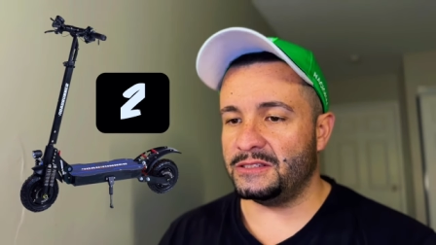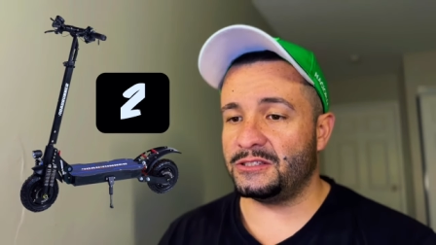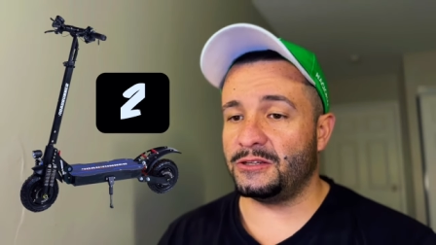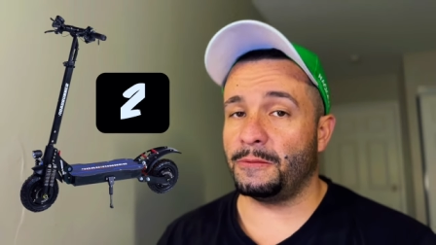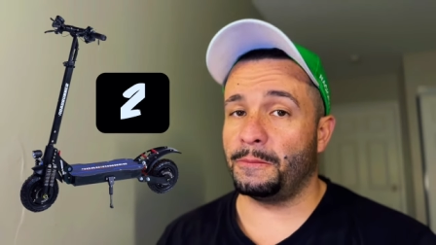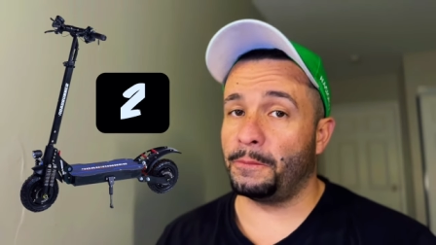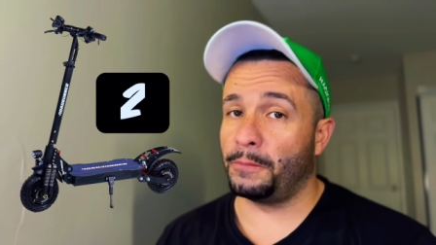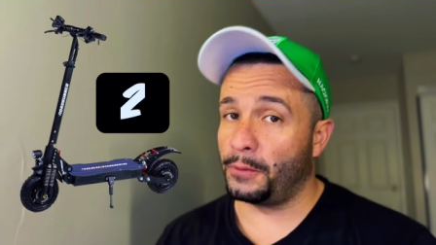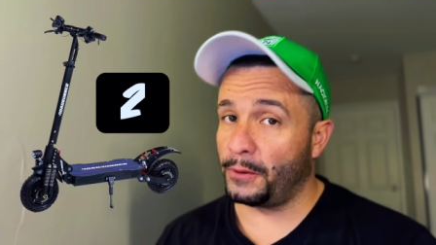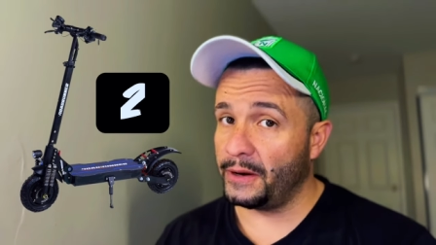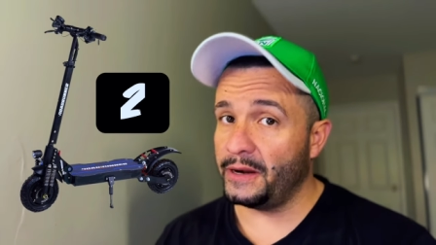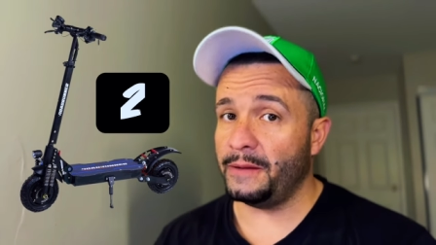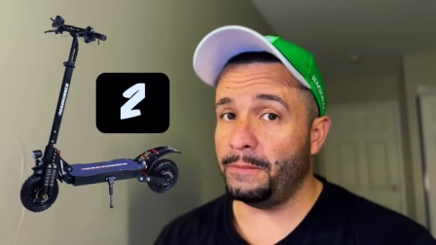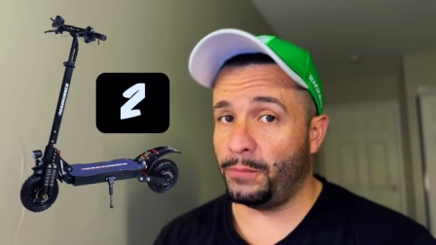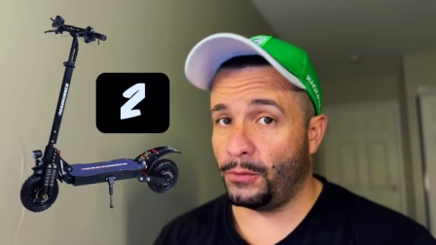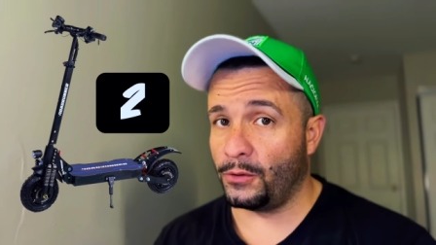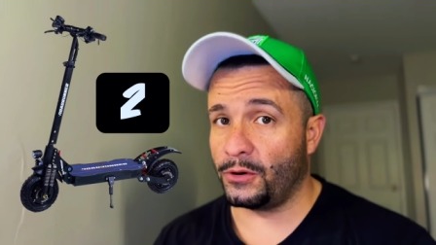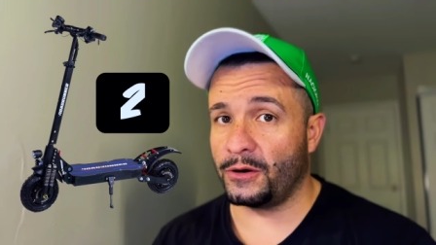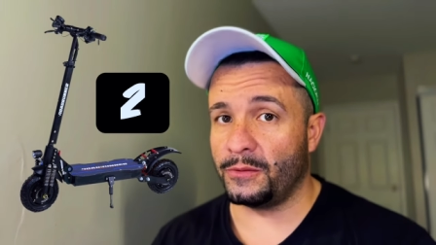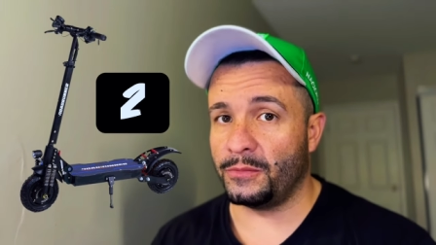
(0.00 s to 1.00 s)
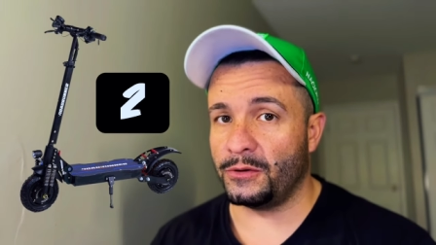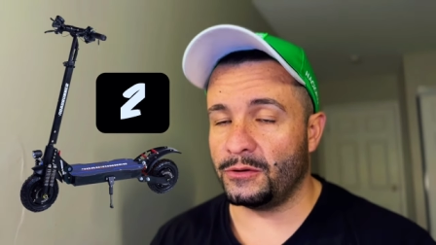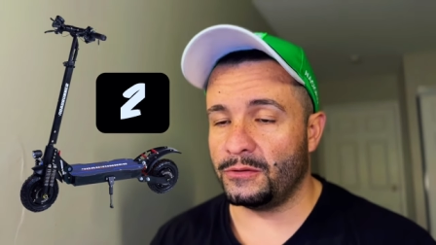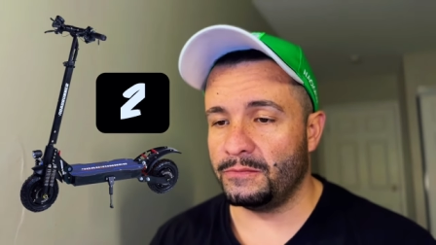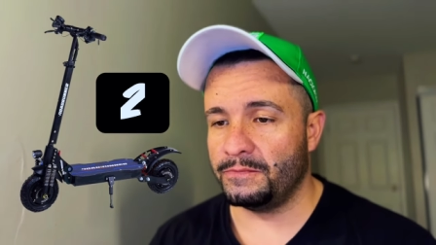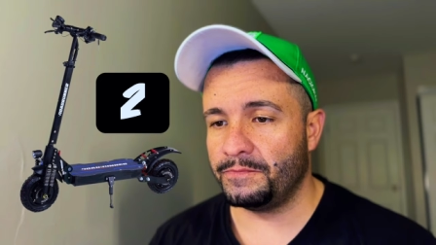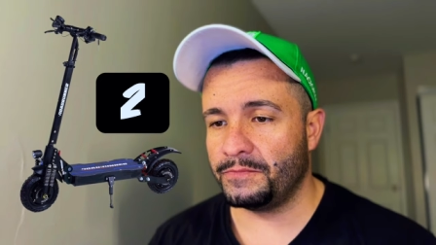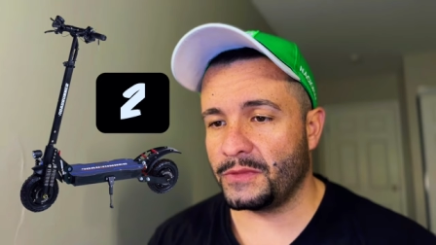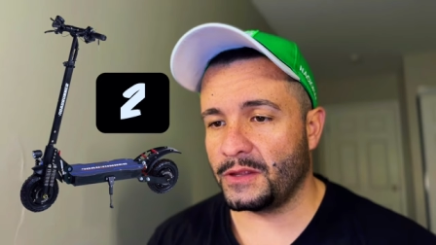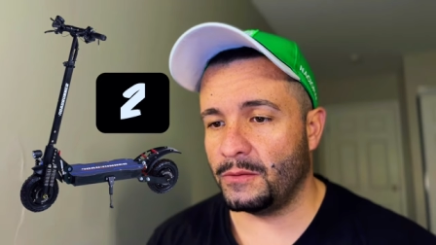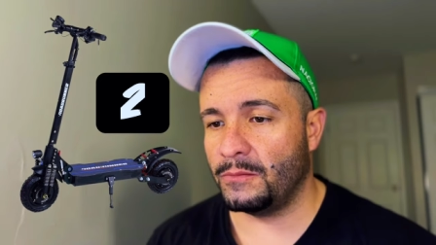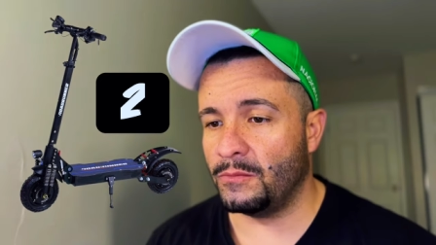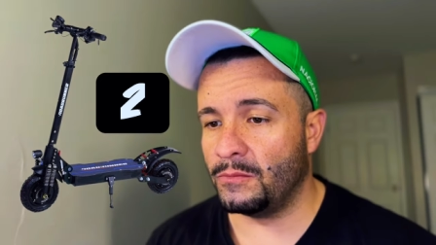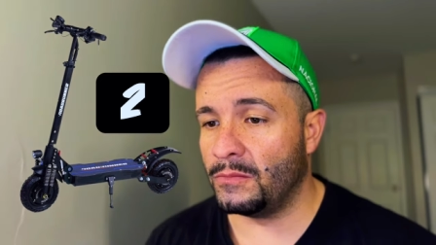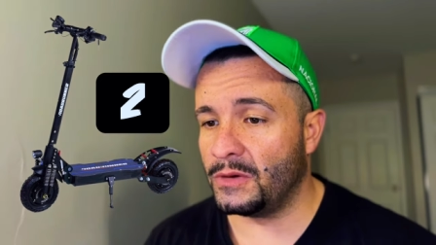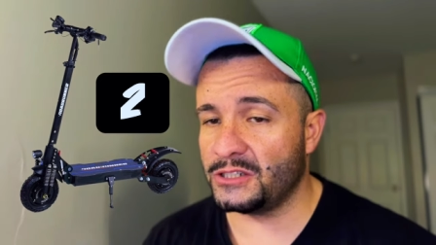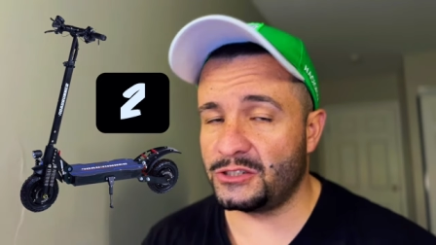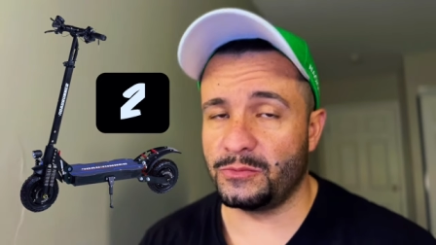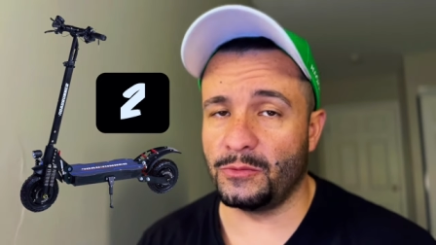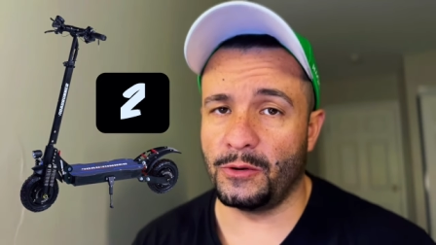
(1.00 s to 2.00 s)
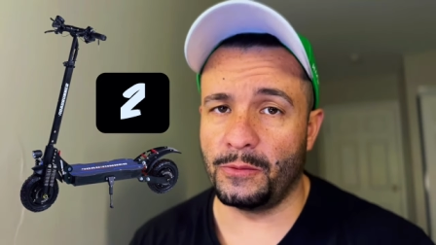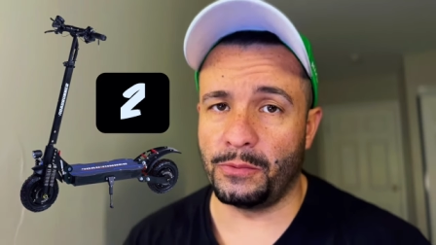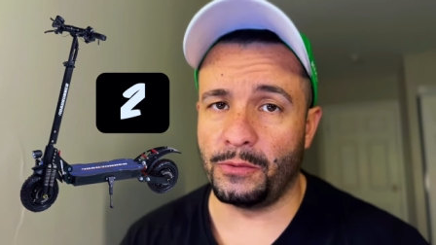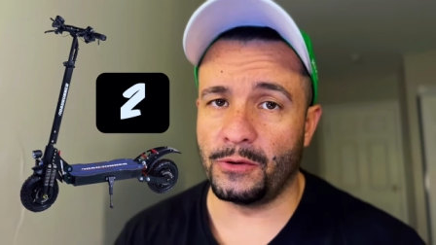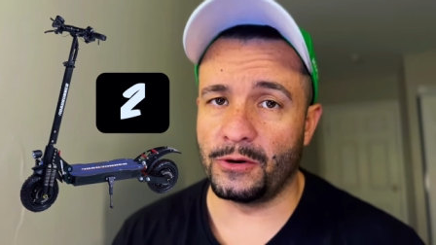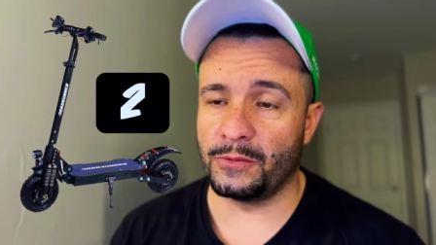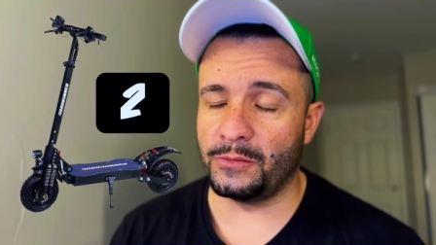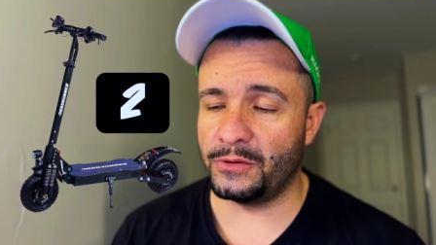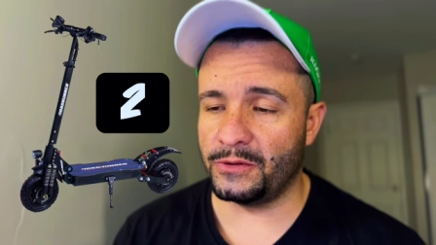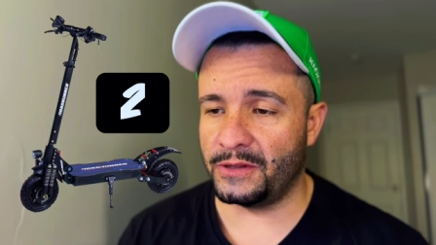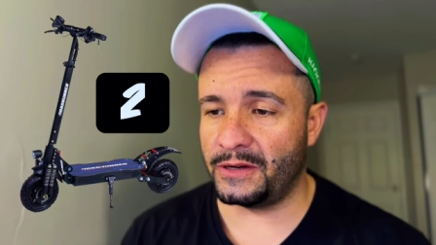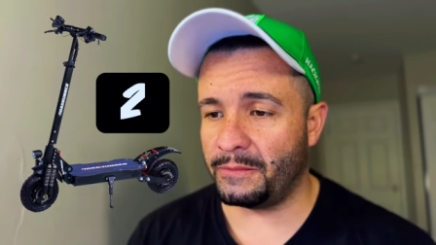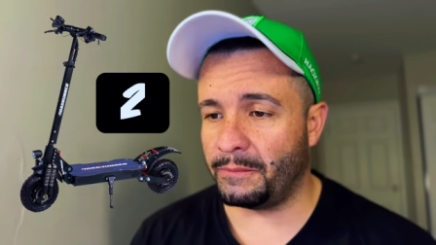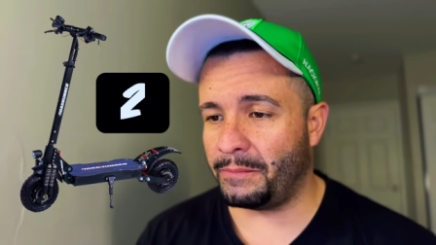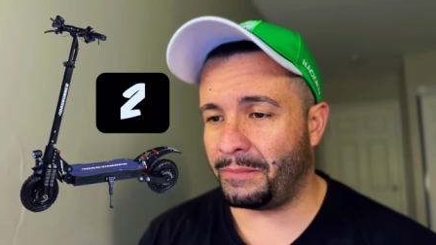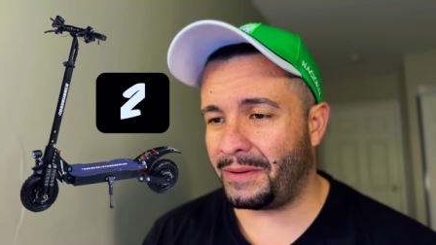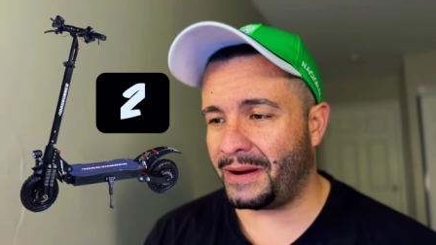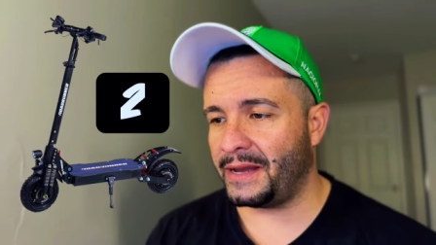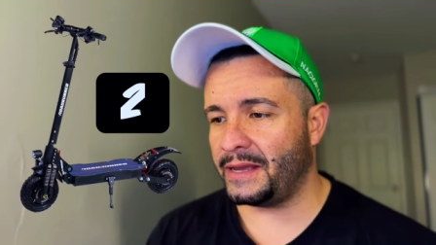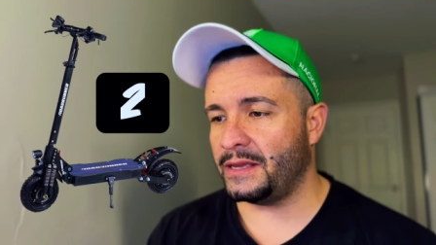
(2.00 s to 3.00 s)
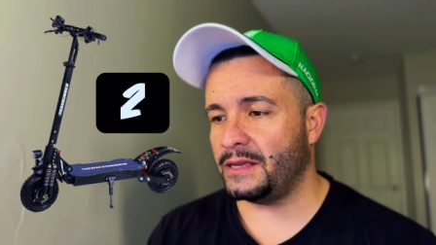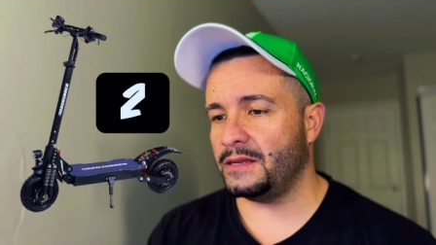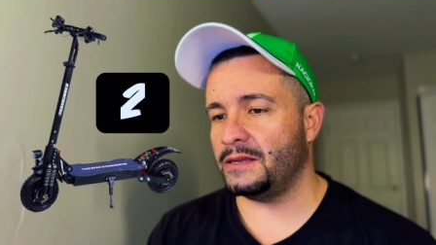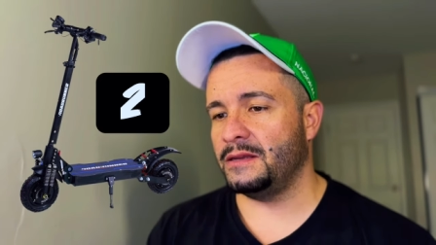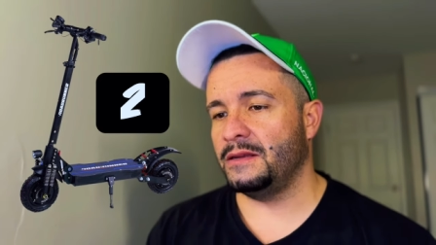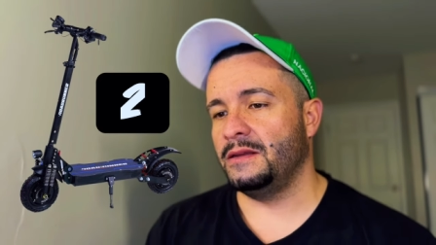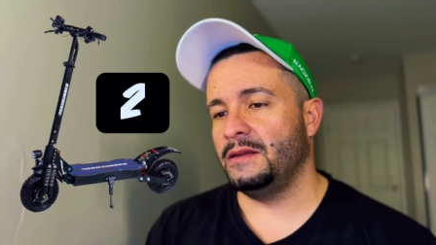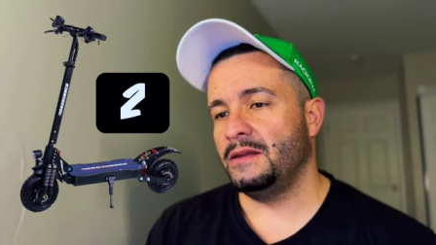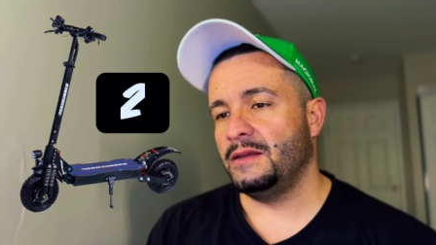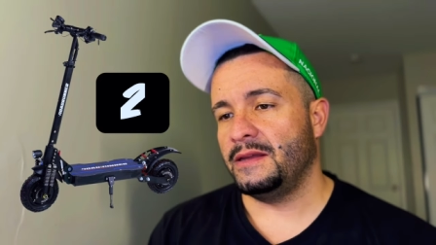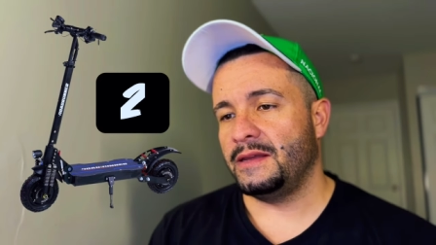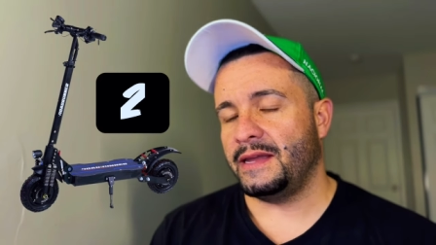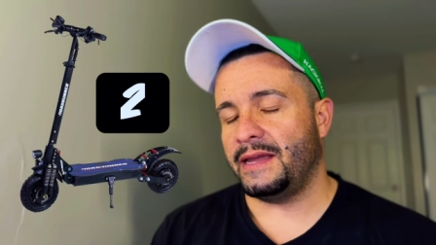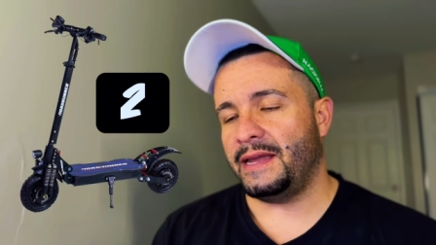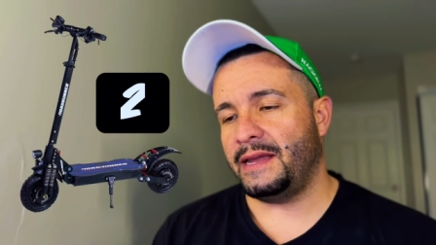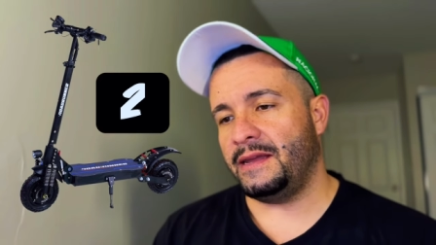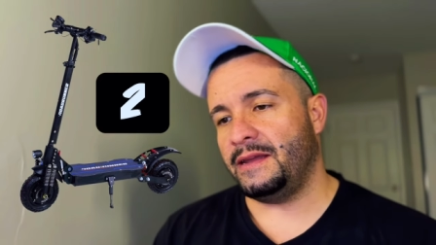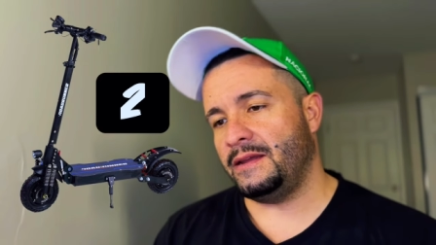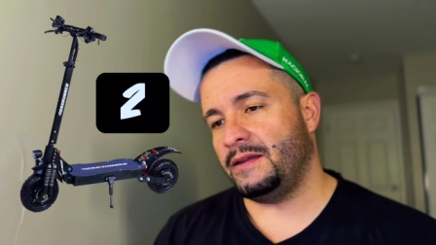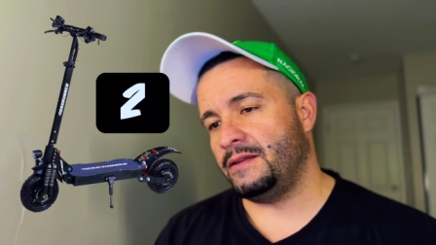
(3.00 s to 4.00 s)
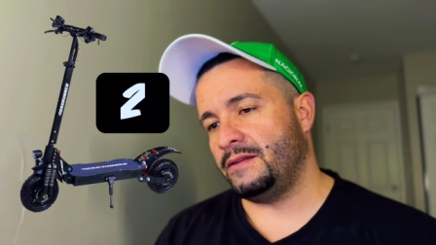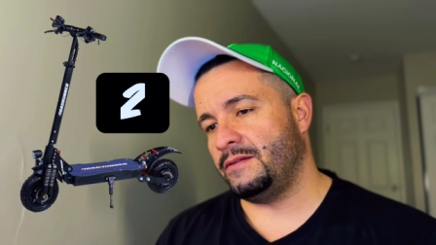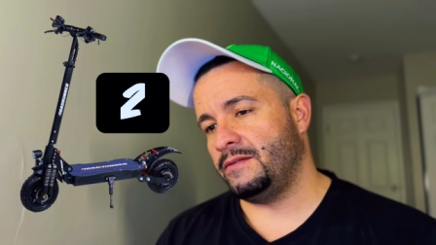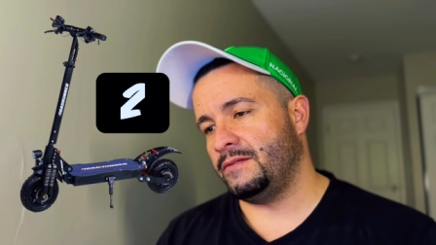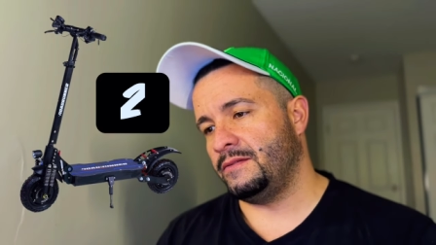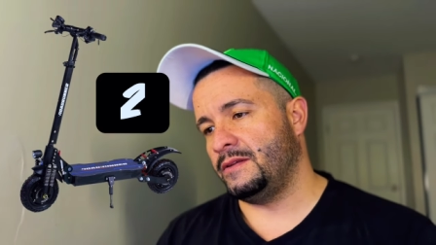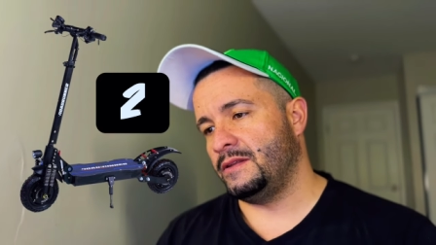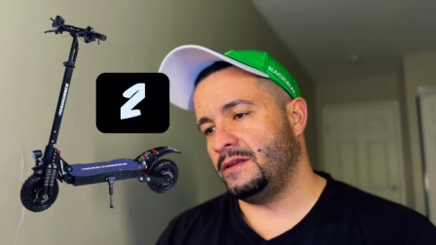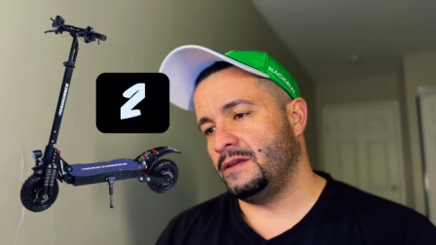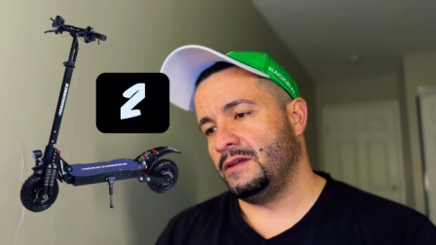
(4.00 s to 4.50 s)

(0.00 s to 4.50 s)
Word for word: They're pretty portable, much more portable than a bike. And